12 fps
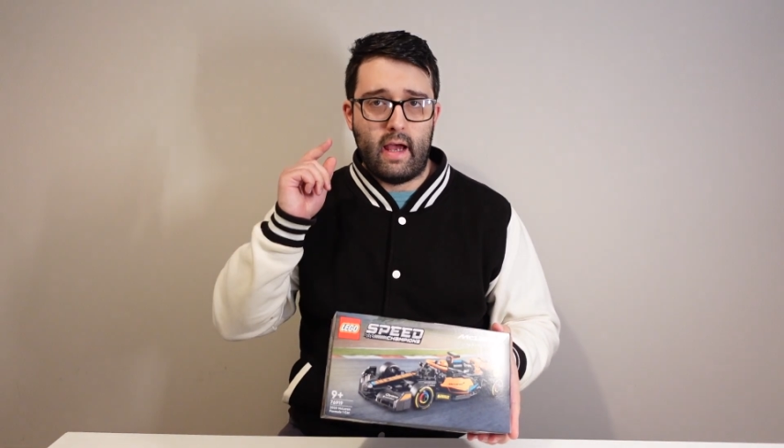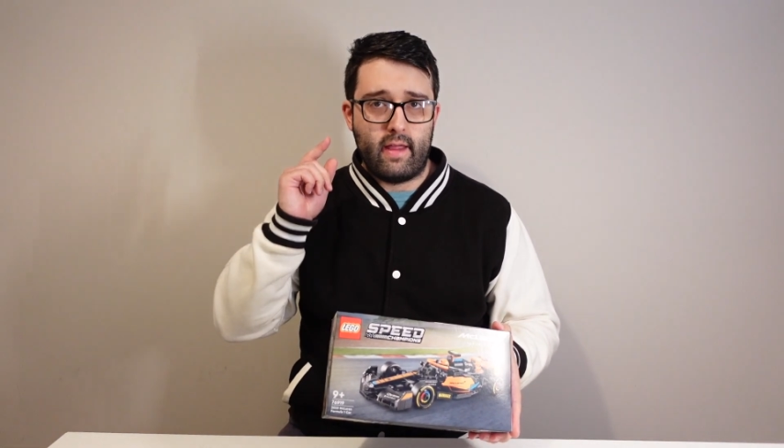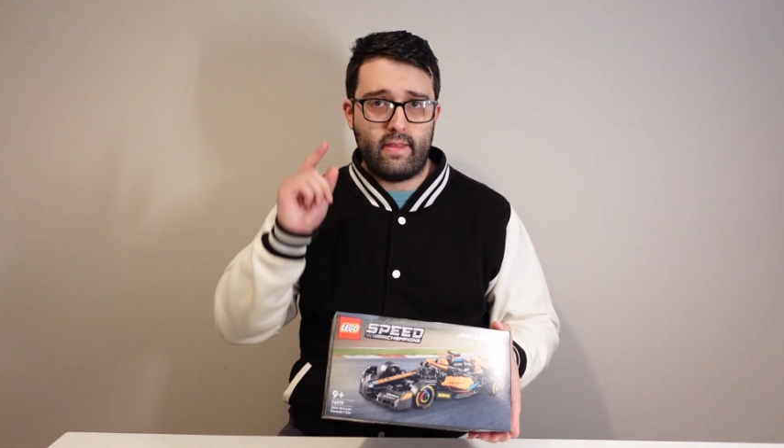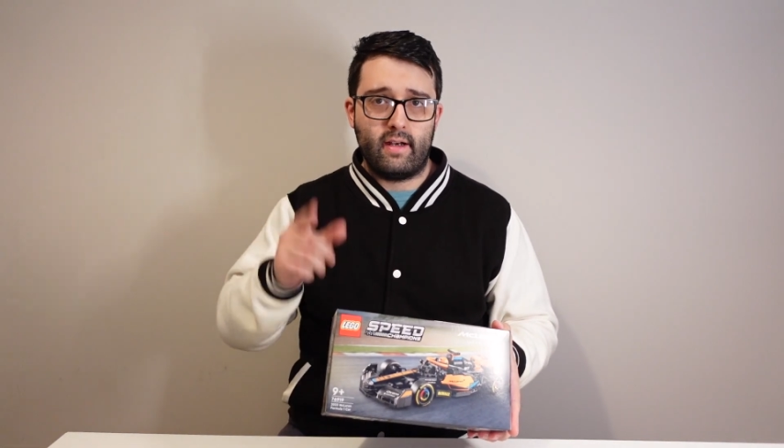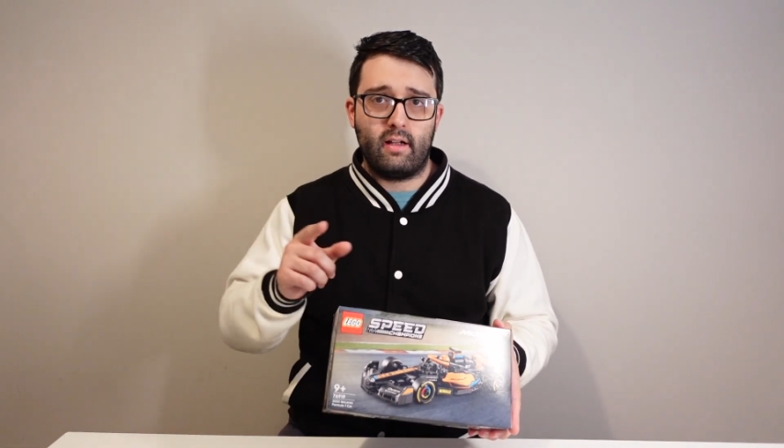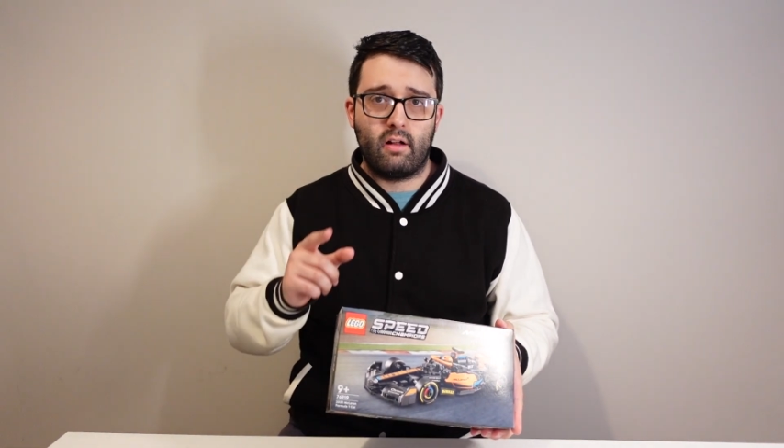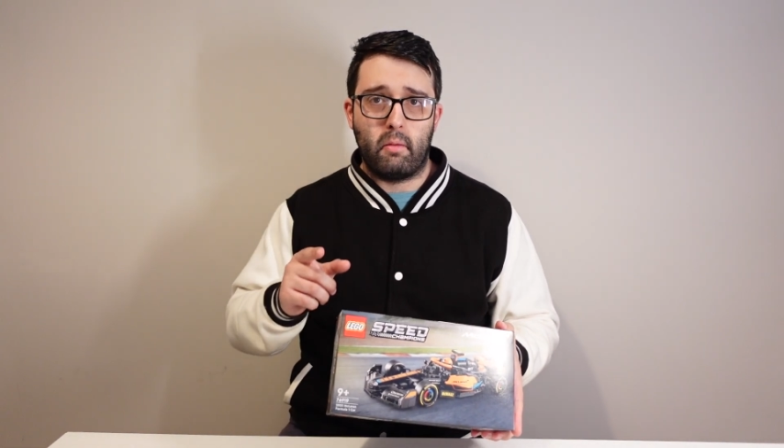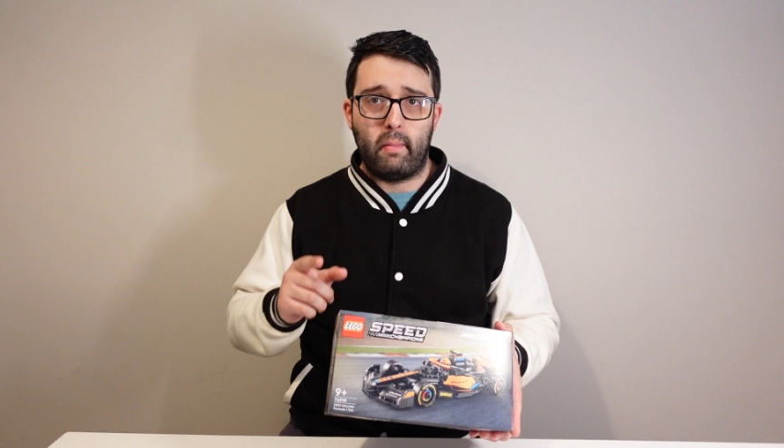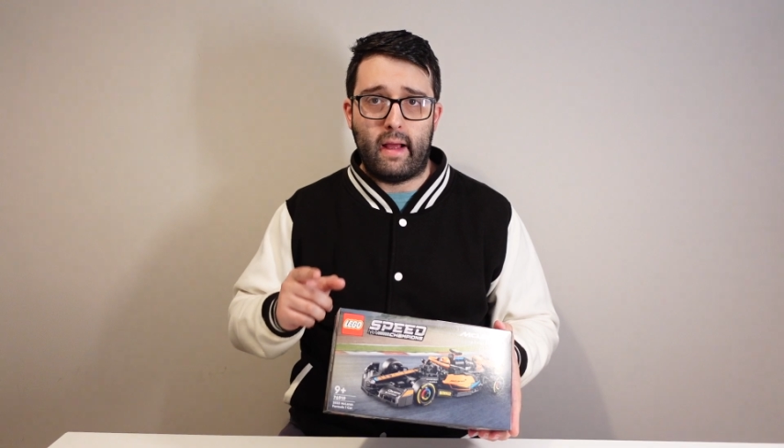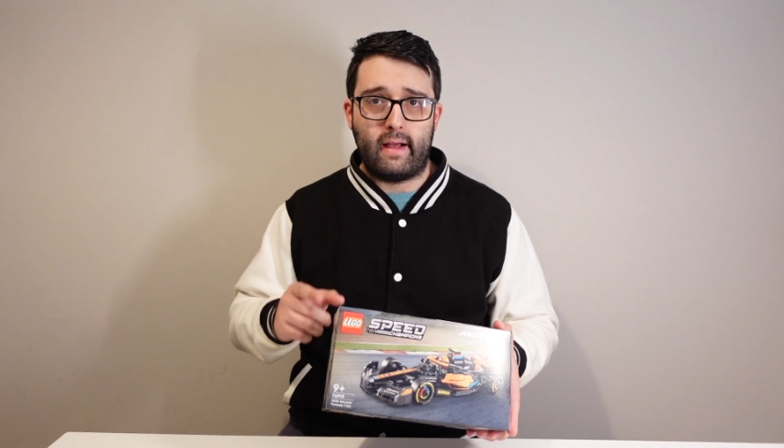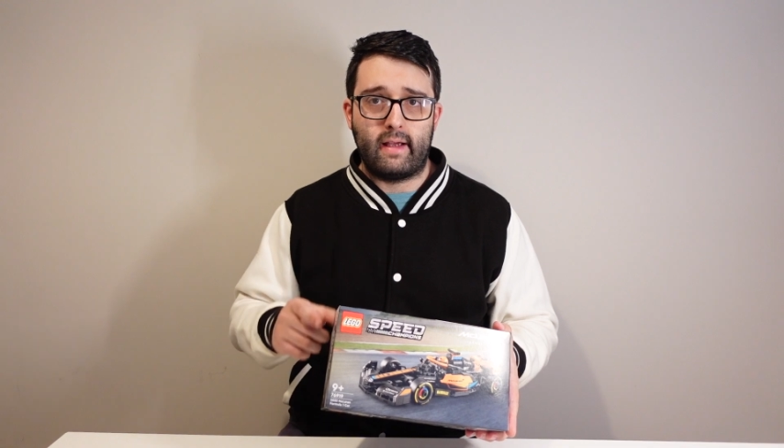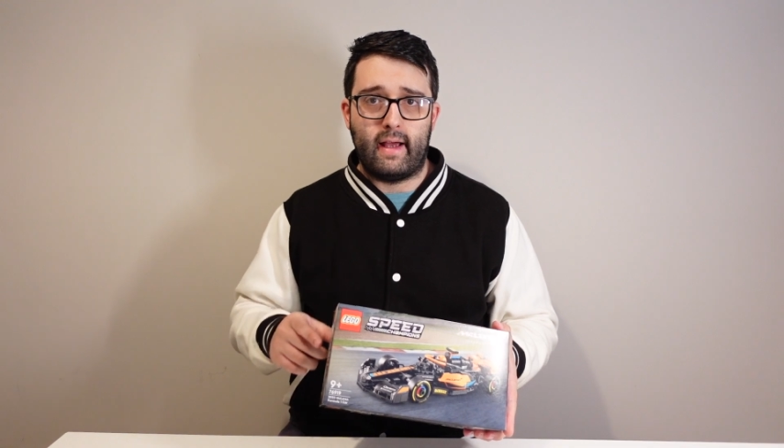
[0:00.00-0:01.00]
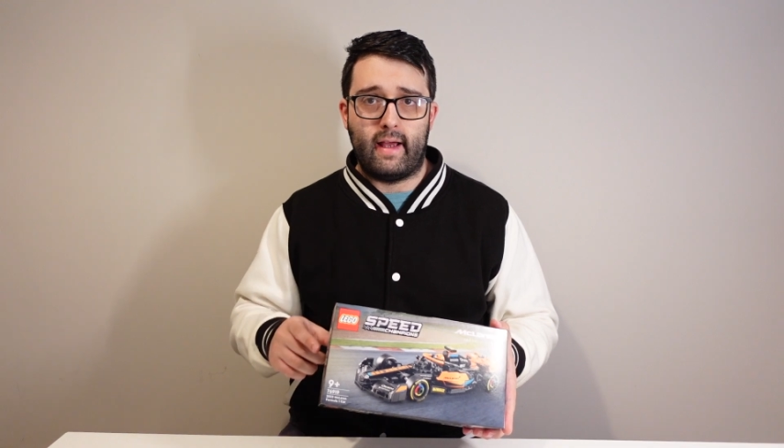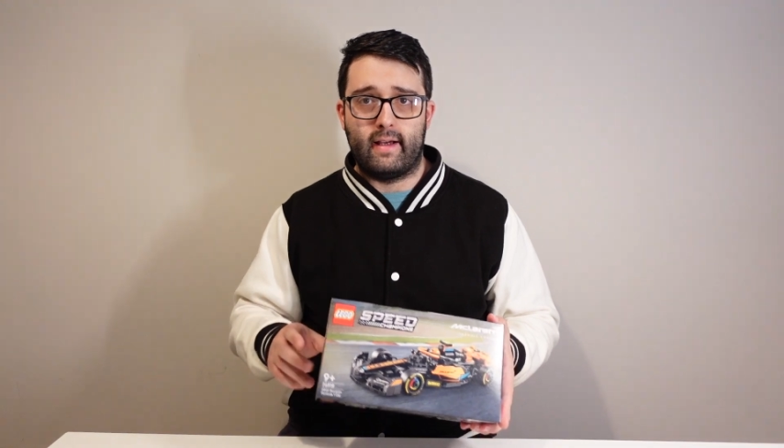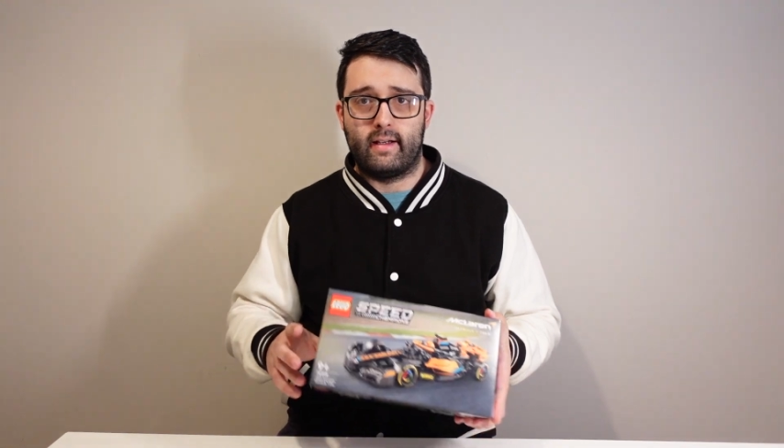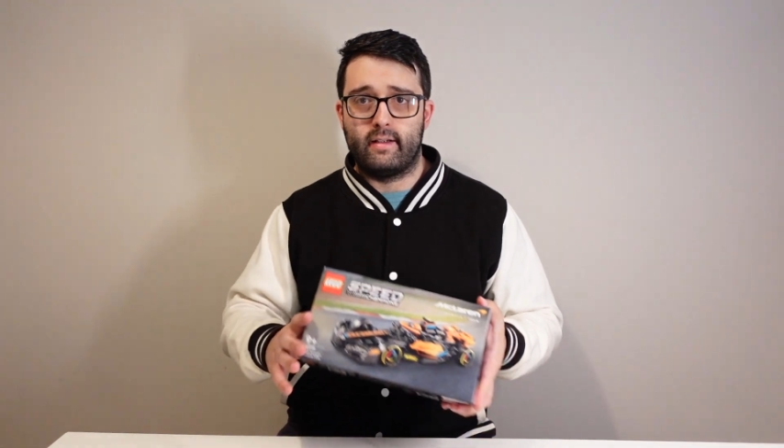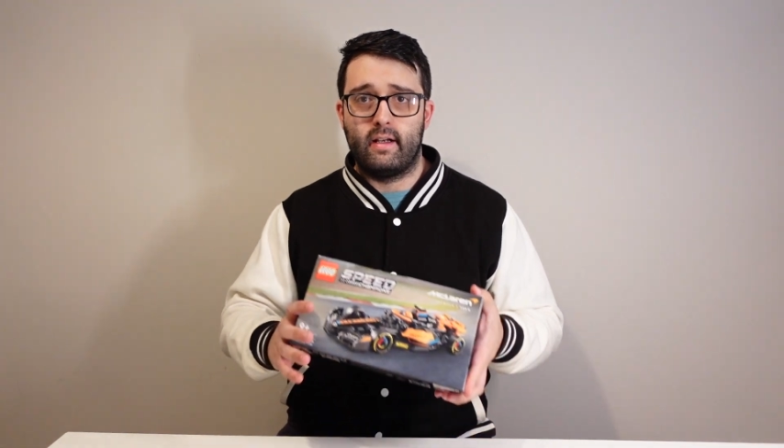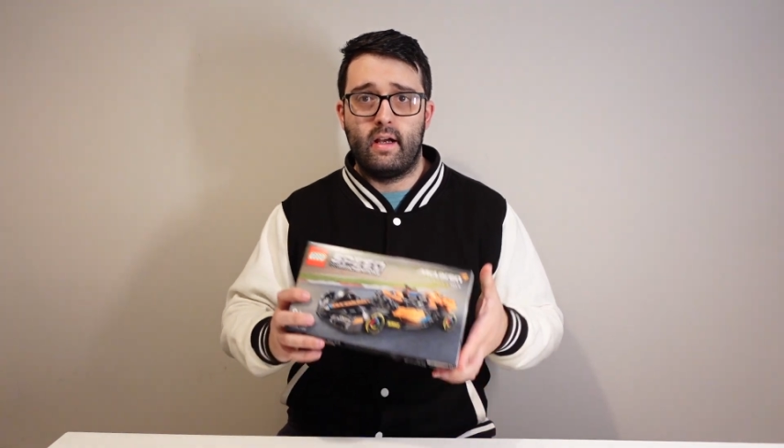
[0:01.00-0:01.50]
then I'll come back
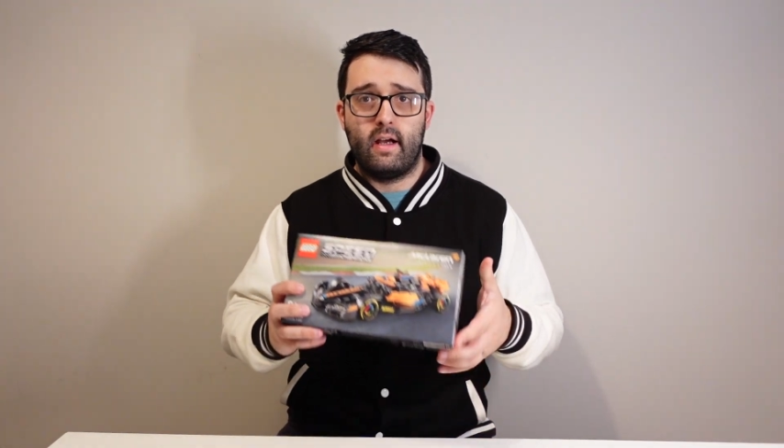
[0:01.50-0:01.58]
and